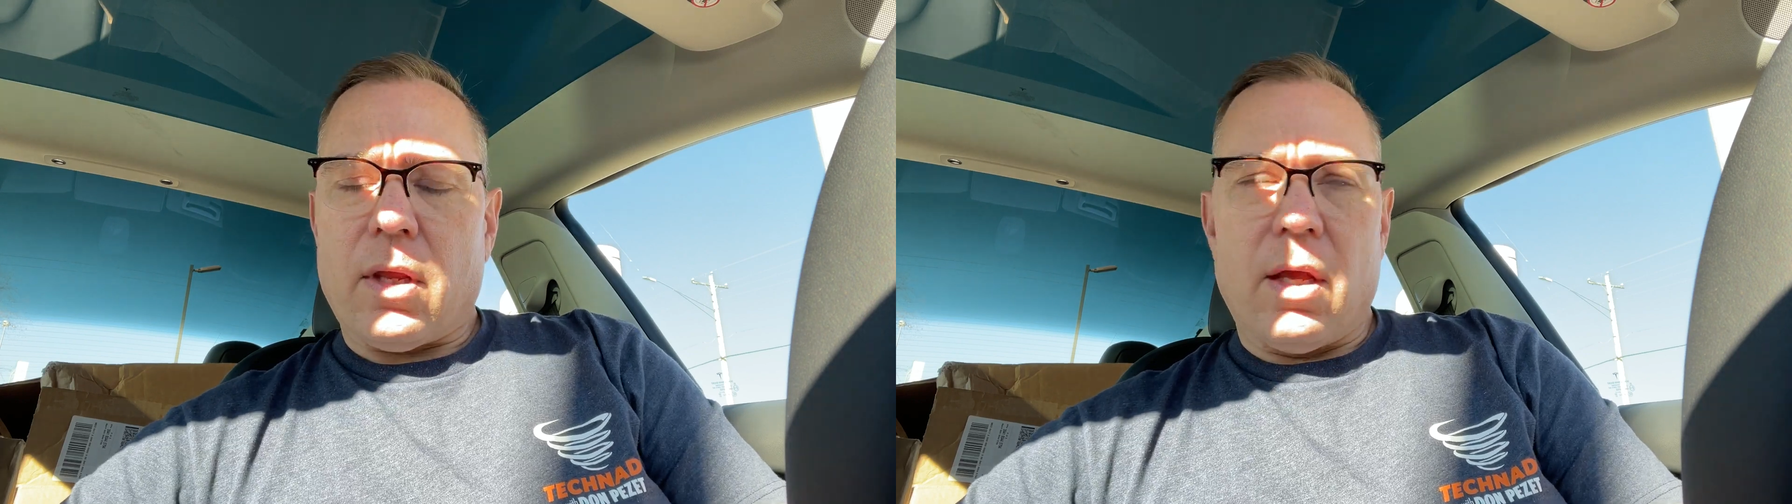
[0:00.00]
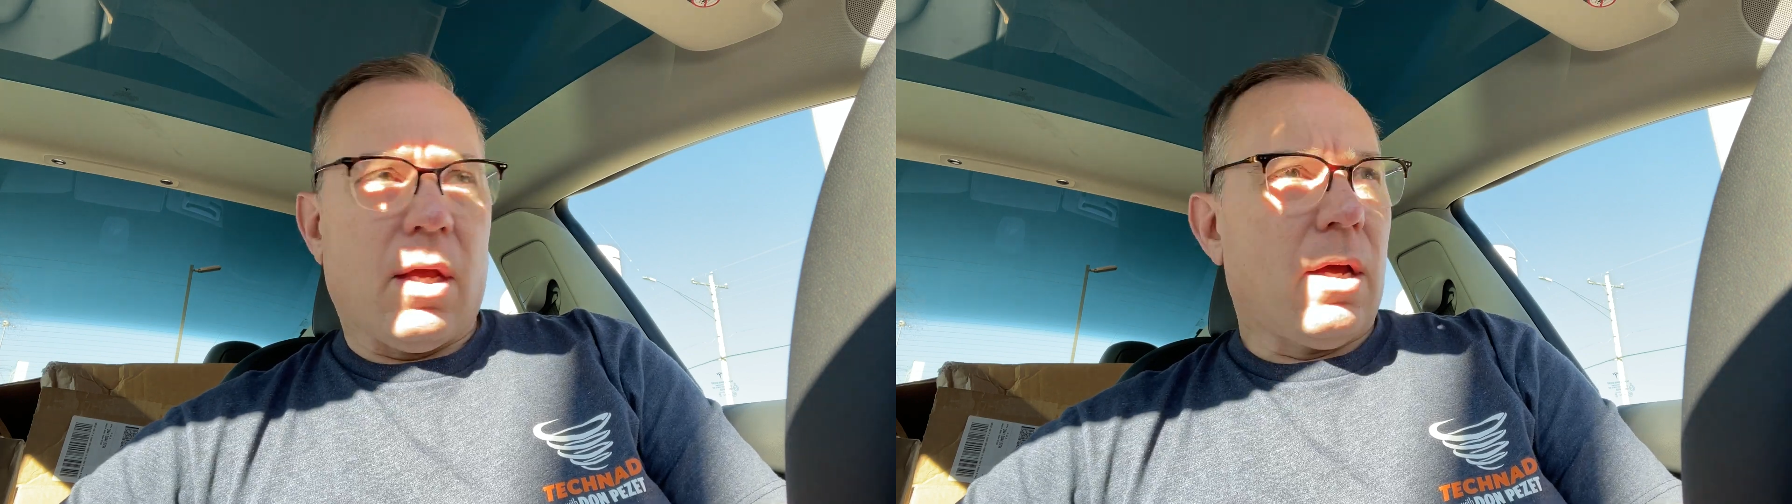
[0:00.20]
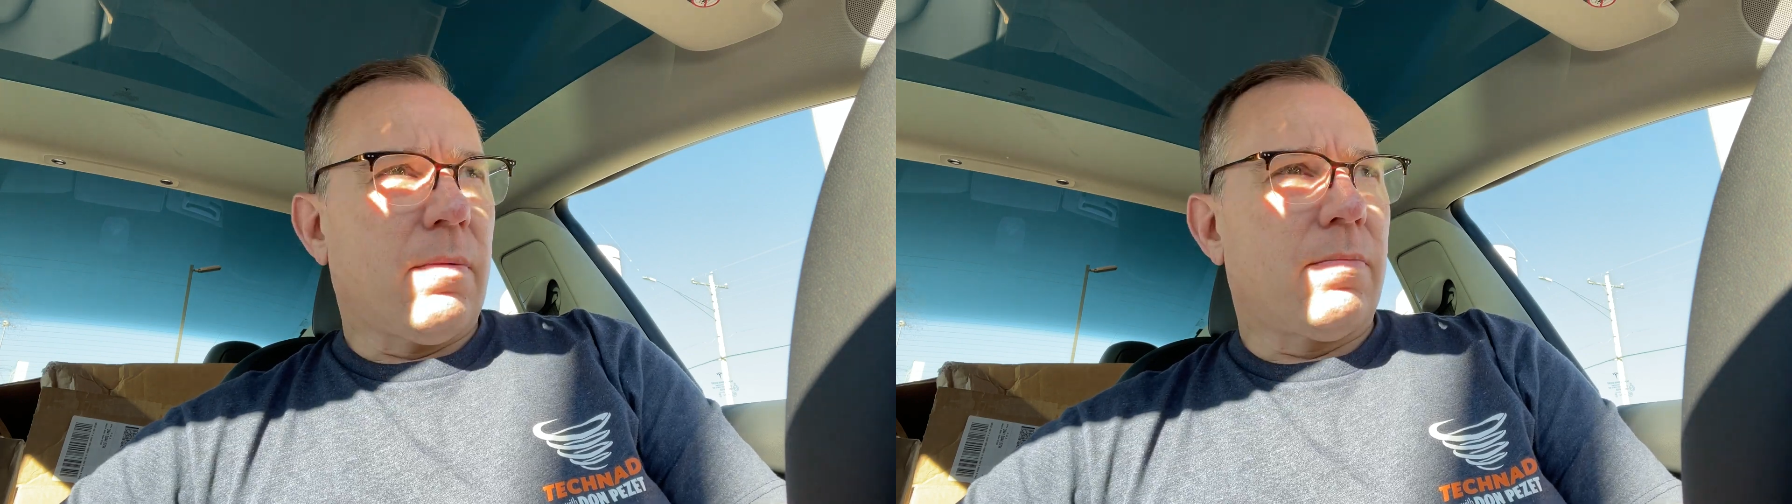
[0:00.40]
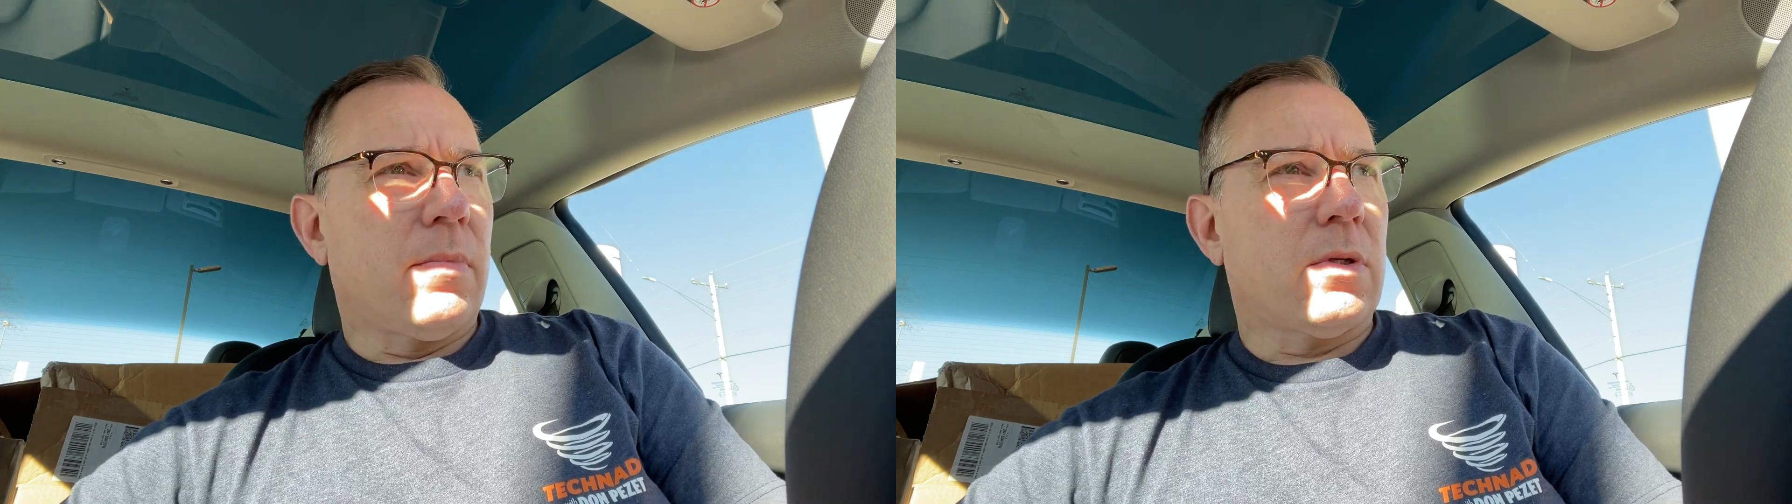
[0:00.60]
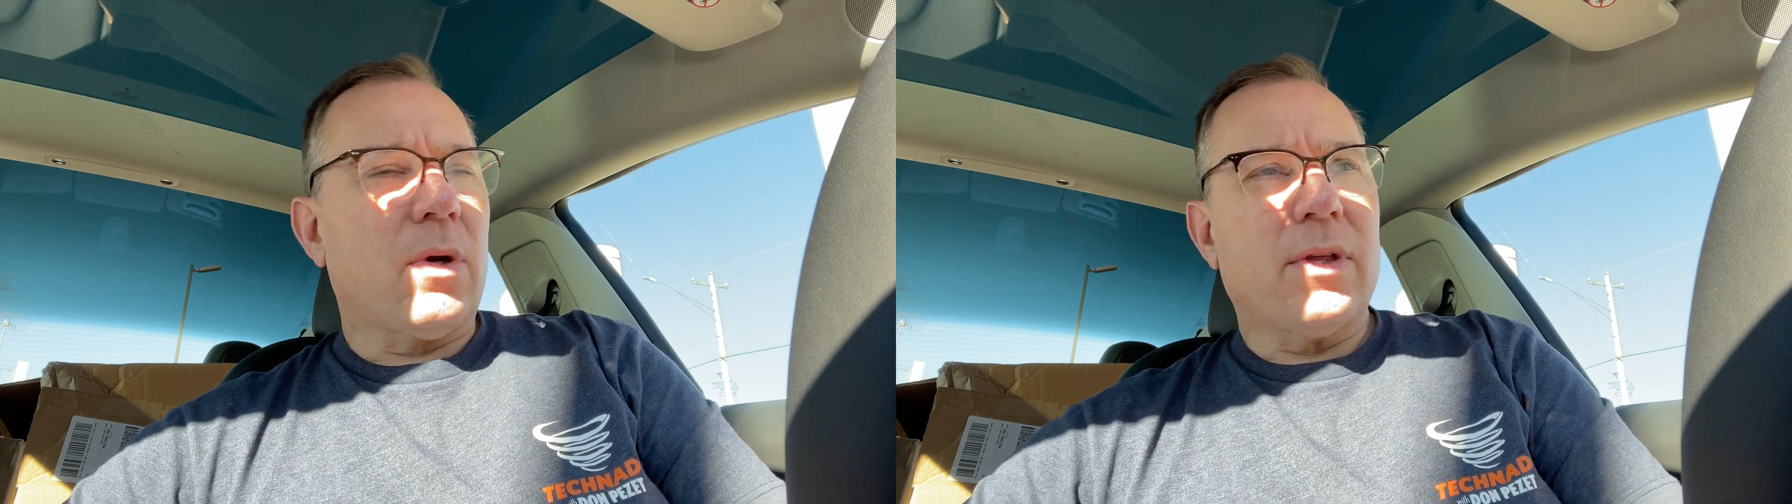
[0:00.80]

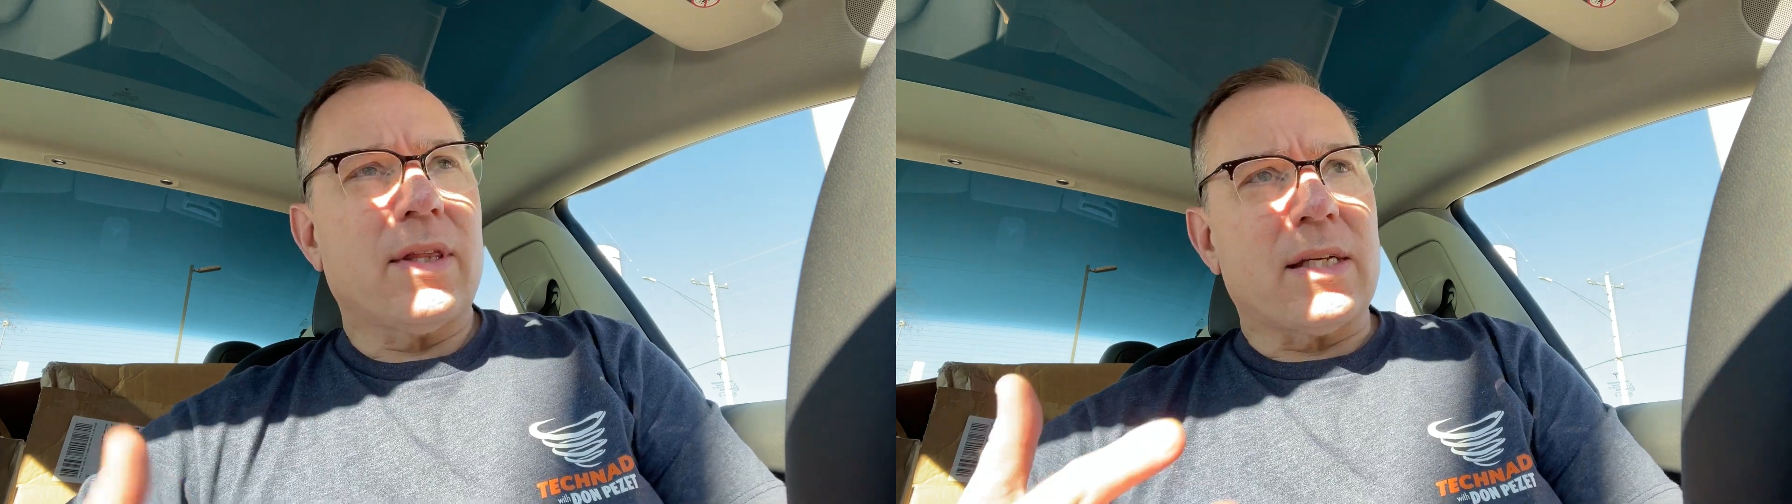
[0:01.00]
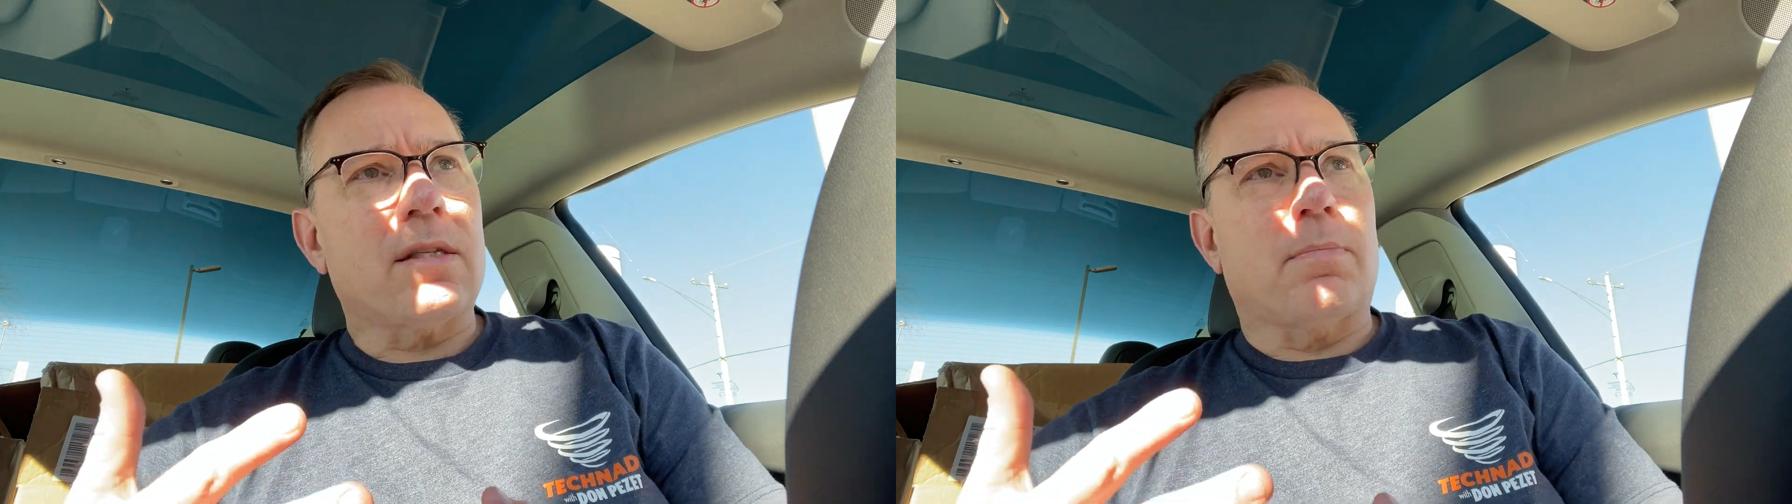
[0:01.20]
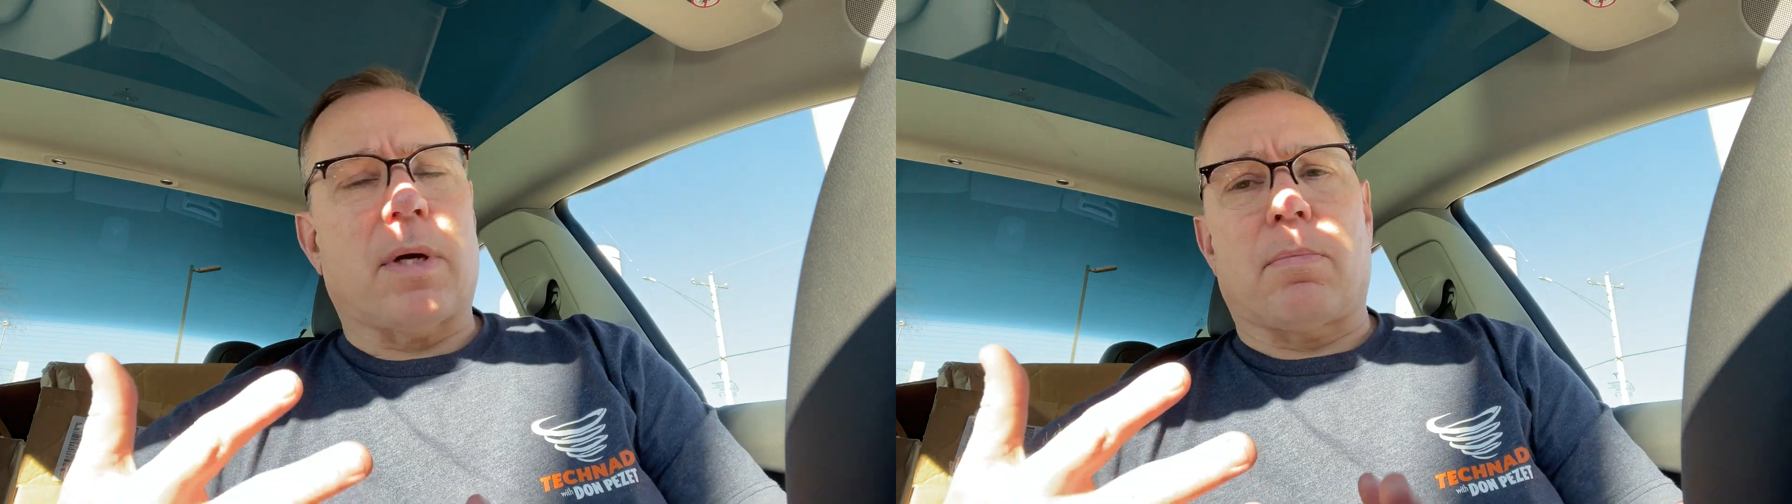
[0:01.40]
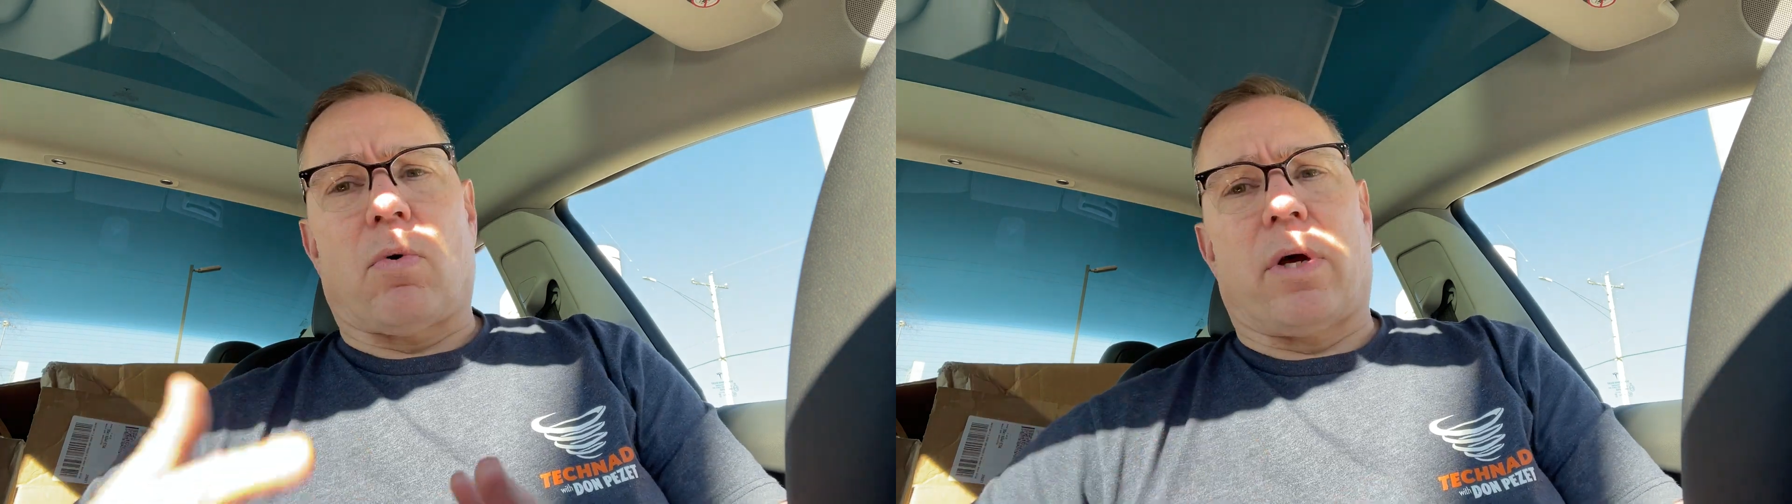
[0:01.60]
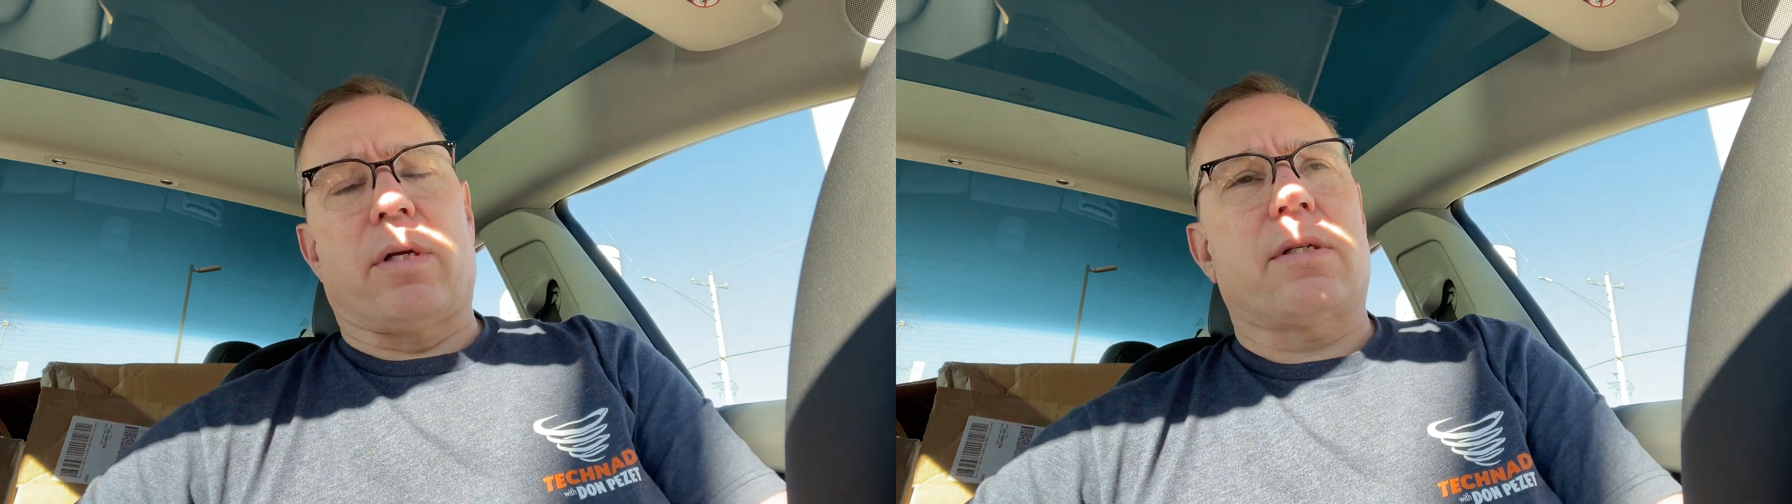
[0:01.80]
So I think that's the big point,